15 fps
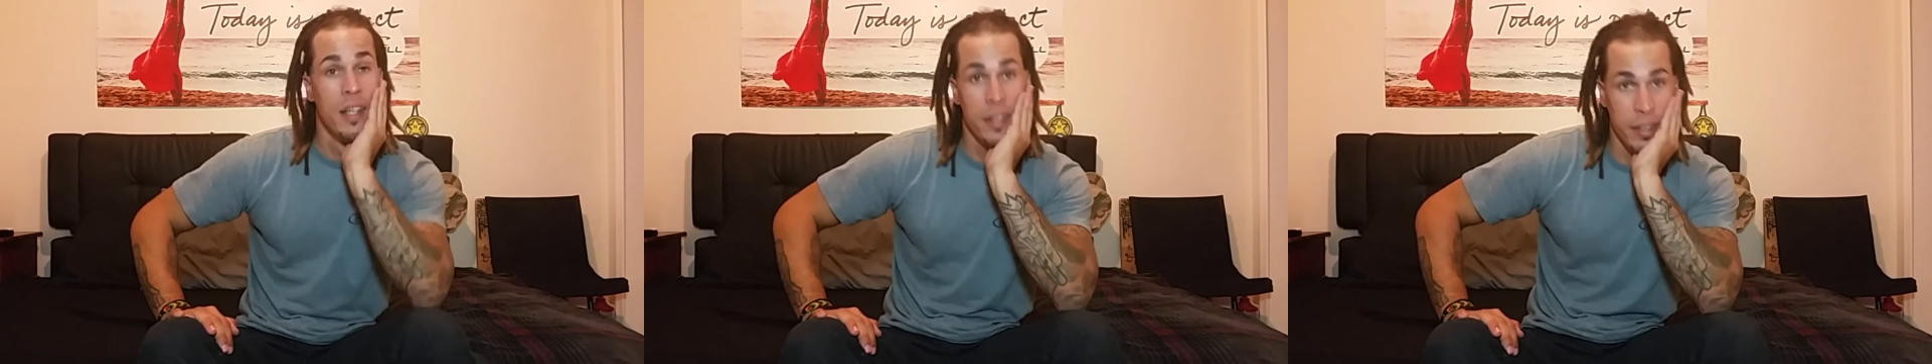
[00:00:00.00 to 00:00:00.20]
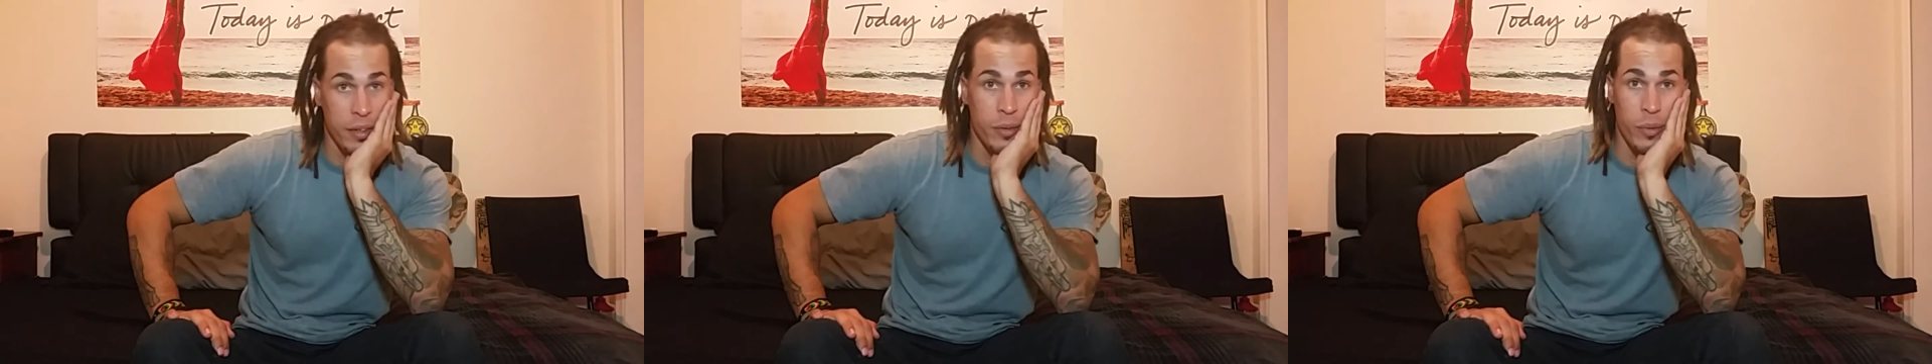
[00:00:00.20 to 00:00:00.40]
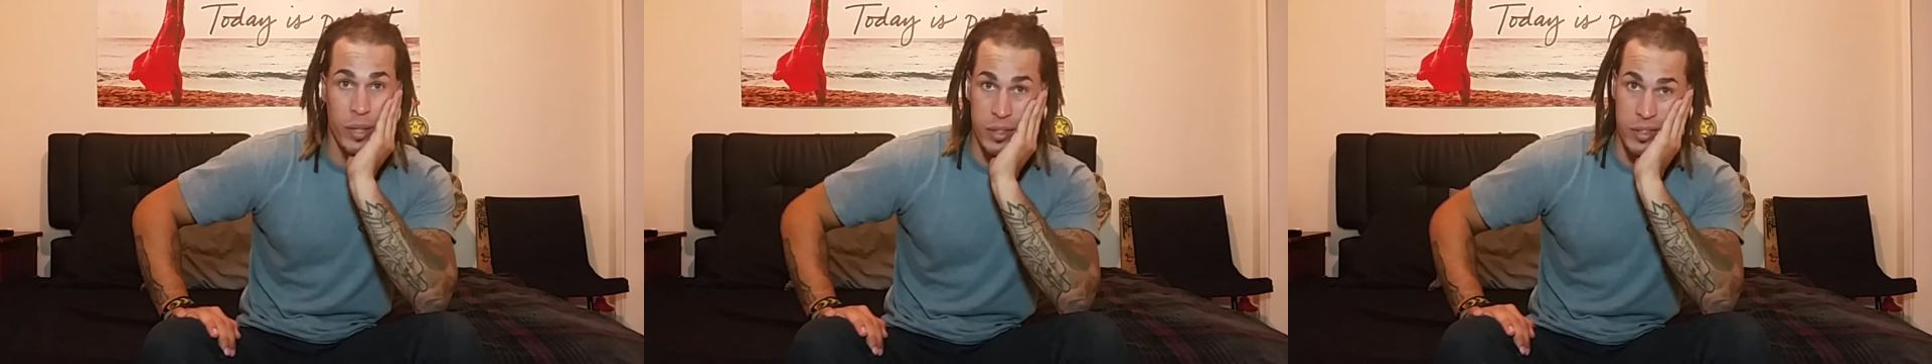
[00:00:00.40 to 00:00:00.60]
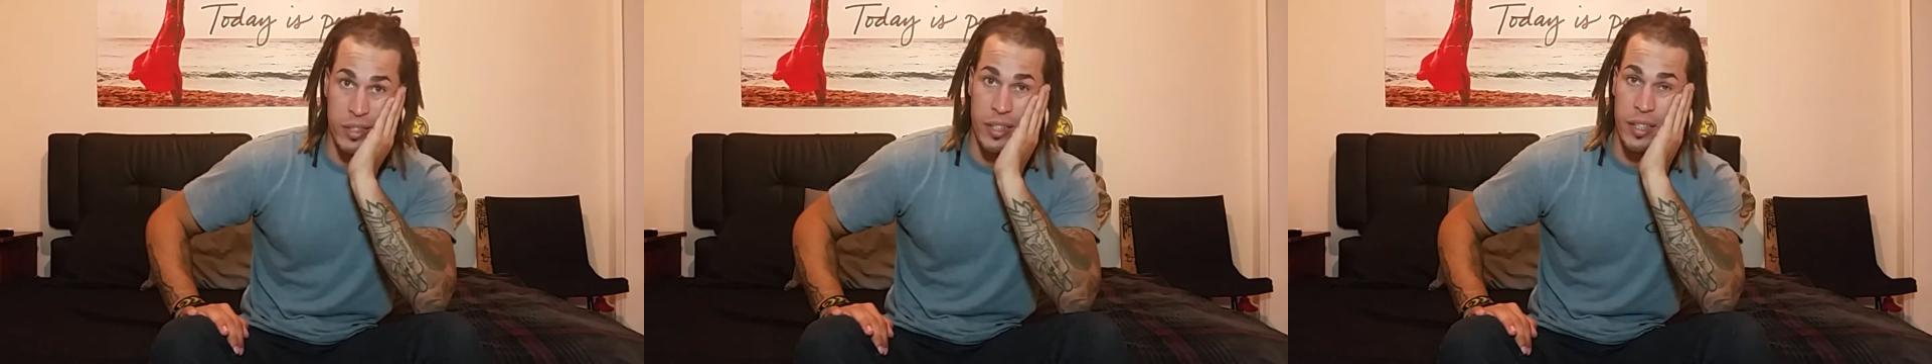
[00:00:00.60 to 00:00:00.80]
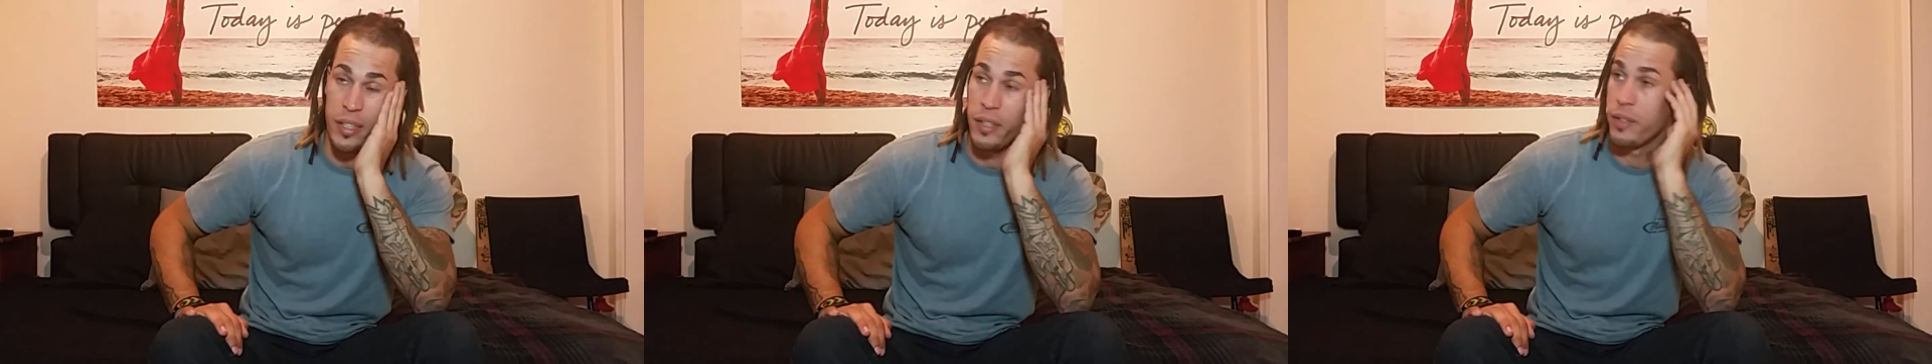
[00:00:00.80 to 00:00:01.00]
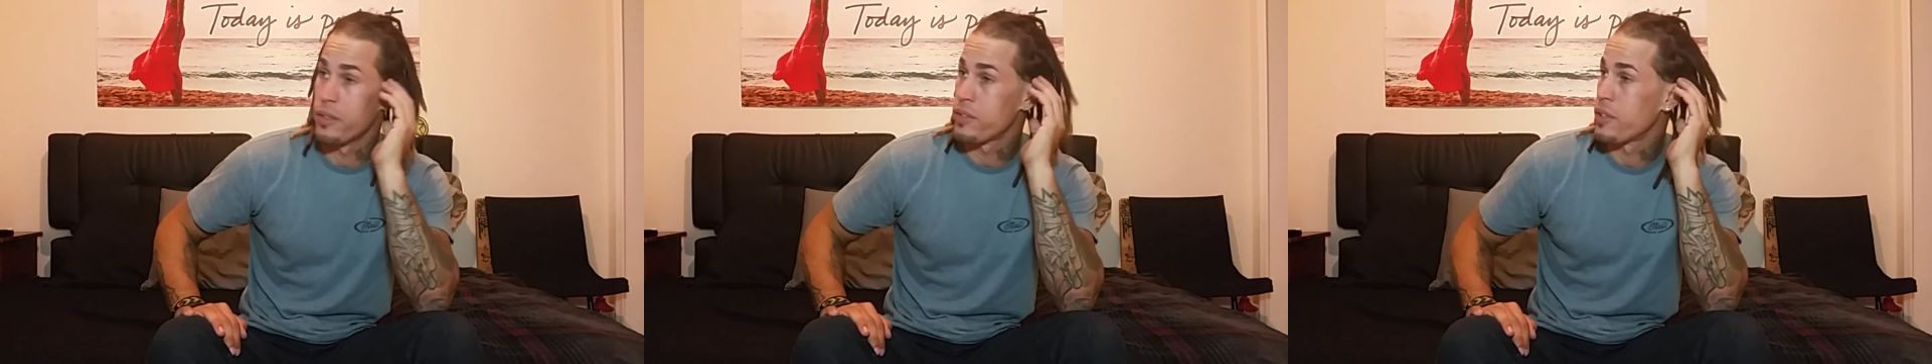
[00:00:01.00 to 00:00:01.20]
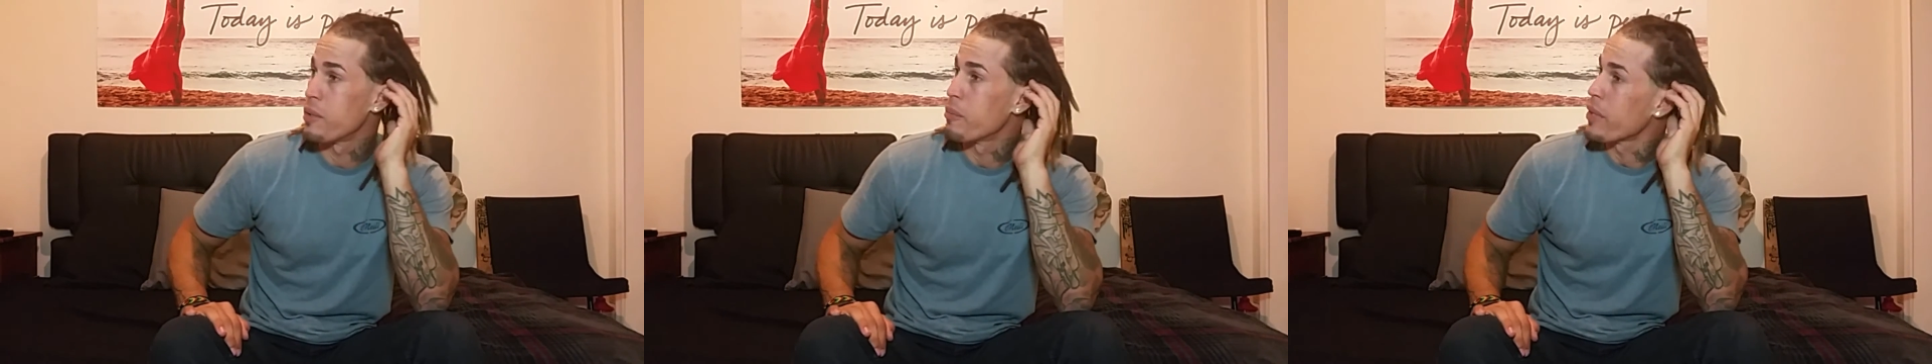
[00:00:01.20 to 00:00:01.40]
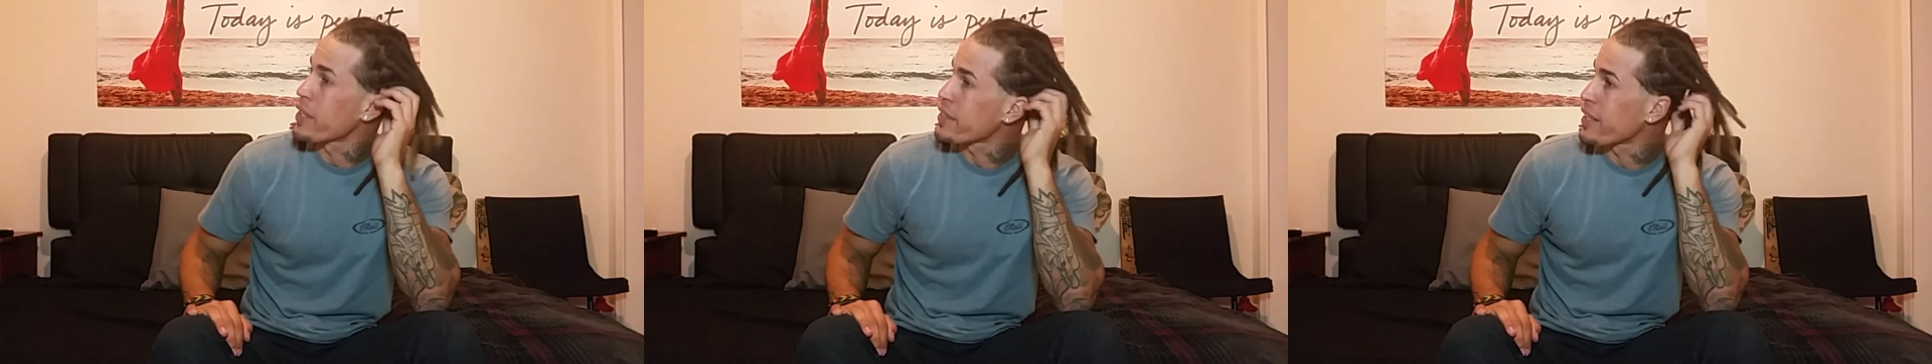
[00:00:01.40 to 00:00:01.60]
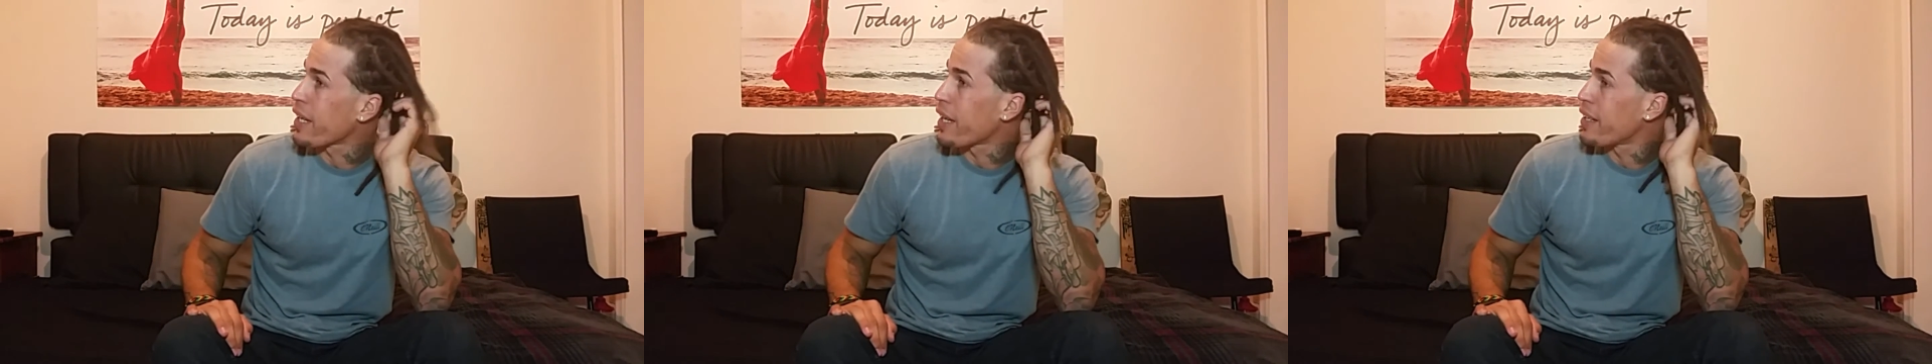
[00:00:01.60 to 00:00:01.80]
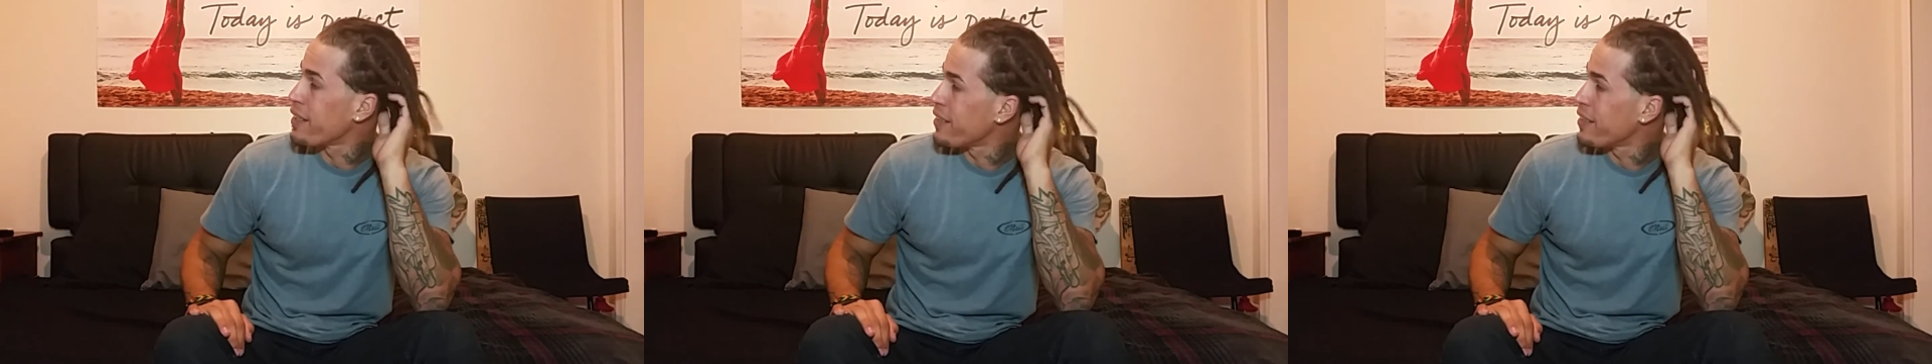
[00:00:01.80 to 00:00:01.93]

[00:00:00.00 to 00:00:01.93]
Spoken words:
they don't wash their hair or something like that,